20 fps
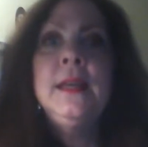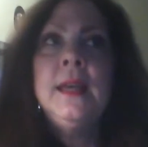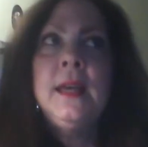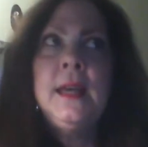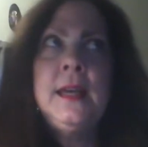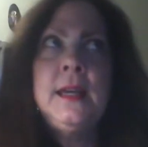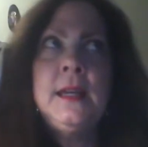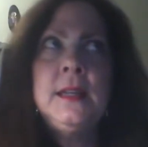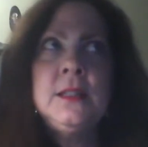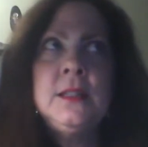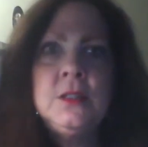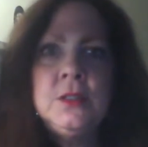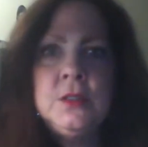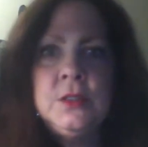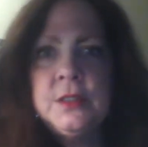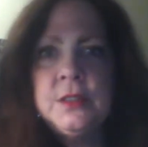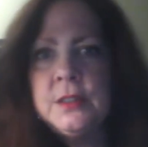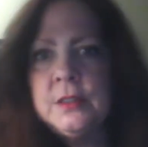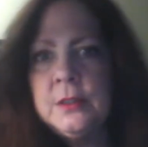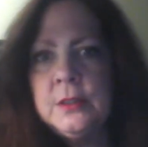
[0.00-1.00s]
And
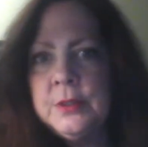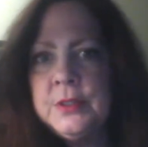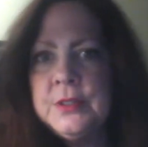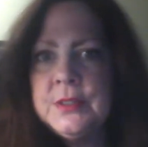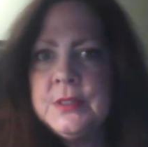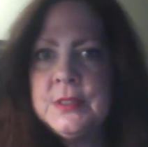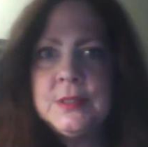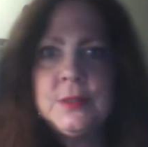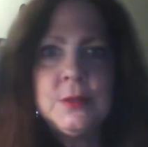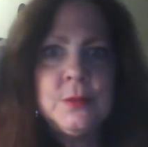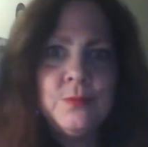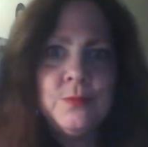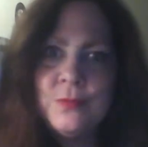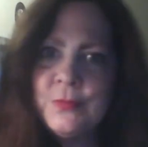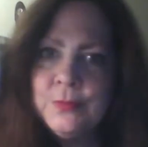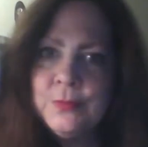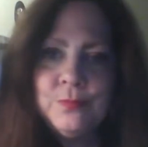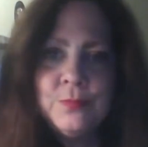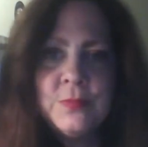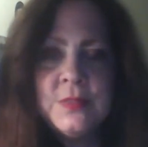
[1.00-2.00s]
you can always
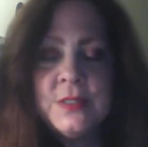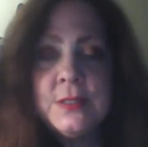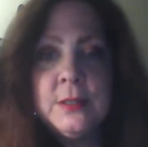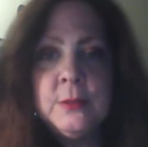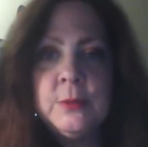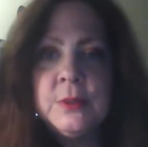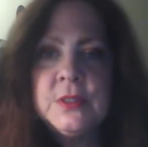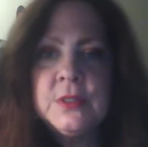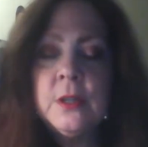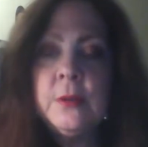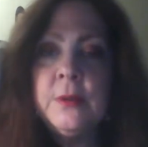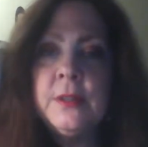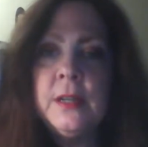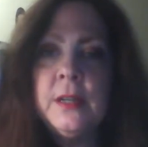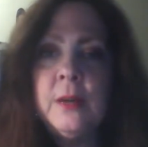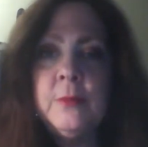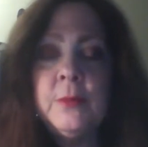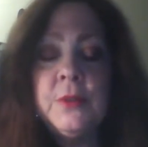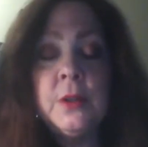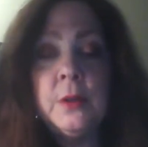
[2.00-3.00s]
see what's going
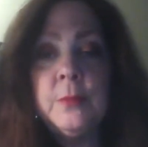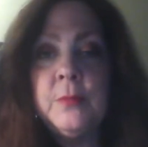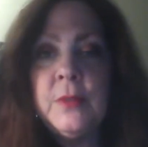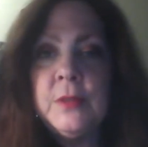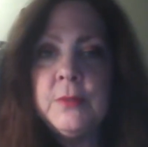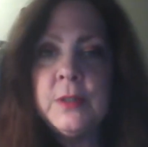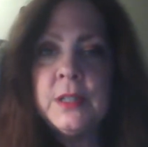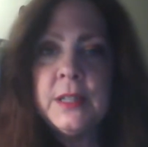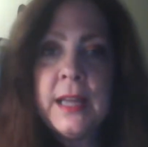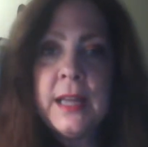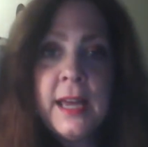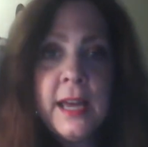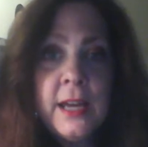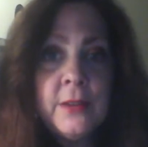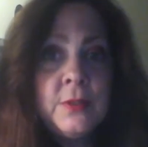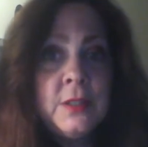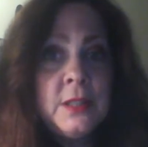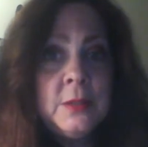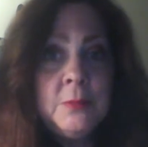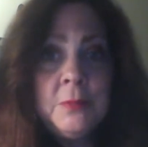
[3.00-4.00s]
on with if we're going to
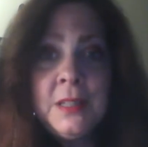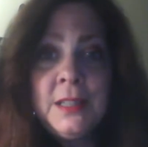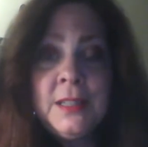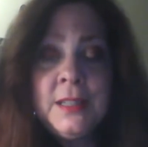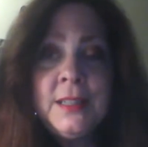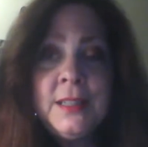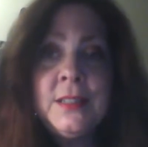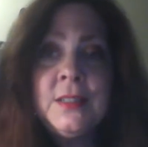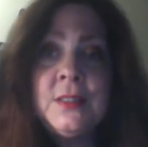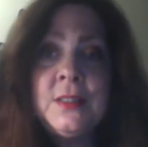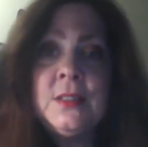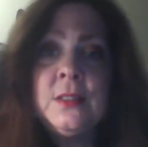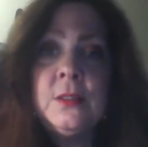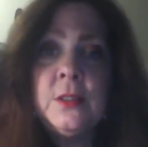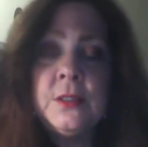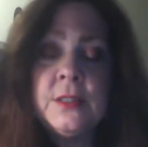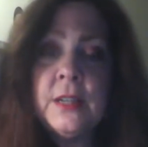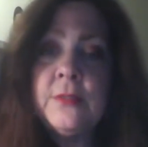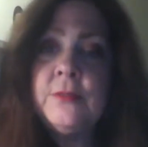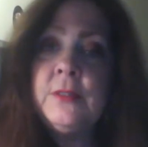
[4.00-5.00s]
have any meetings.
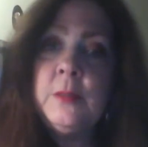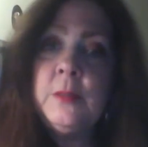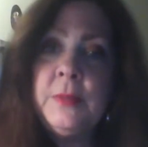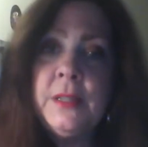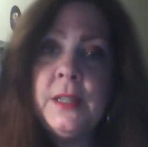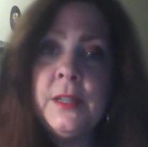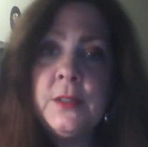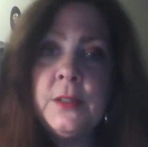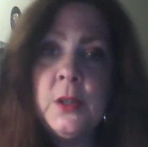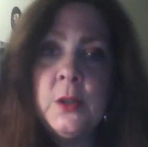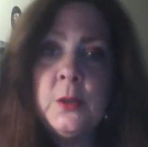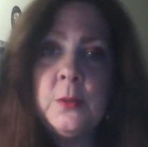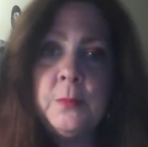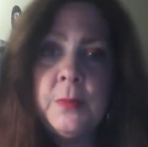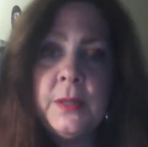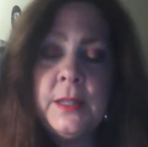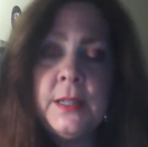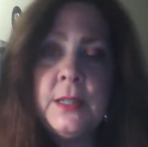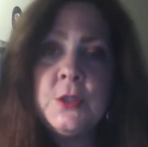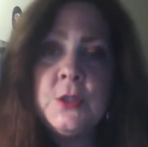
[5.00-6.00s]
It'll definitely be on the
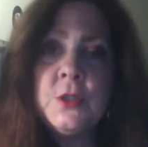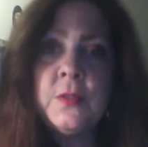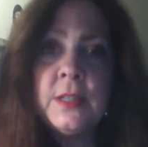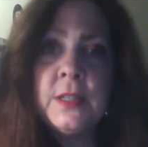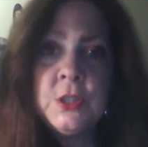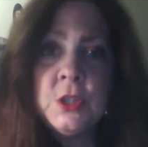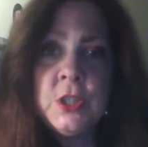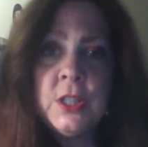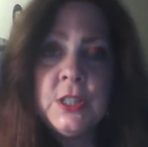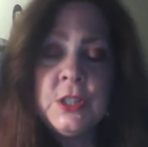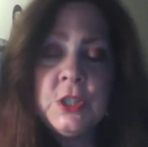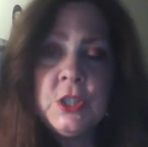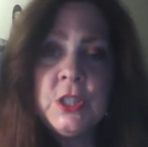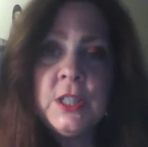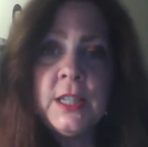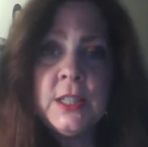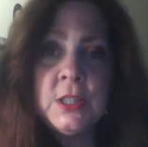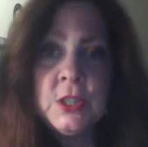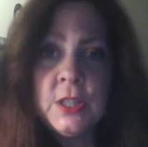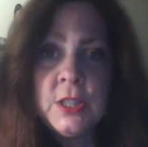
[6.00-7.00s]
homepage of
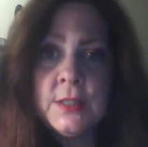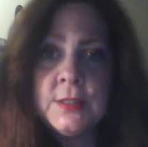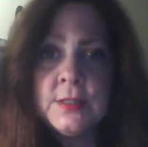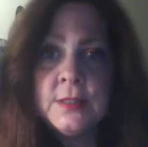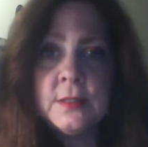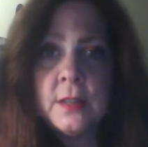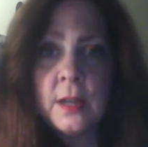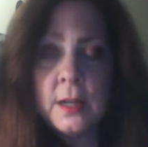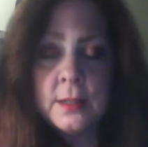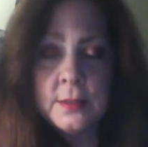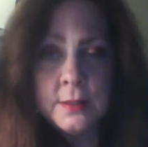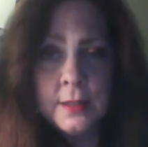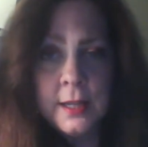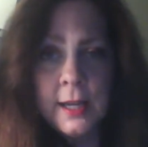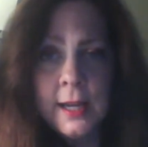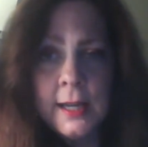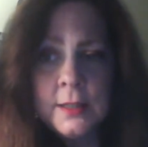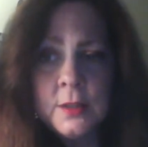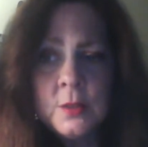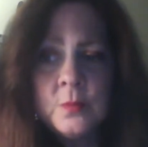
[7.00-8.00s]

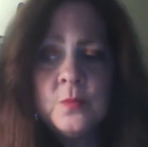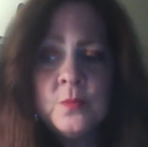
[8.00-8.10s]
njghs.net.